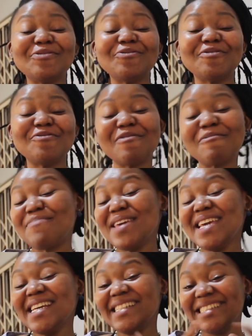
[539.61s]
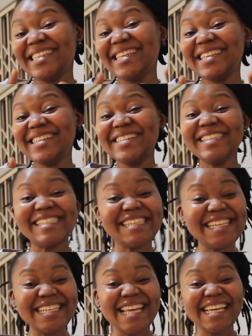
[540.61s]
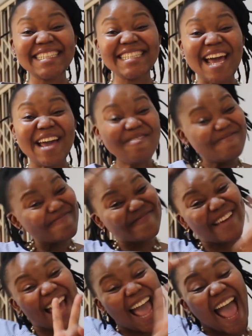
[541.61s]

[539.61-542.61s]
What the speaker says: So from me to you, see you next time.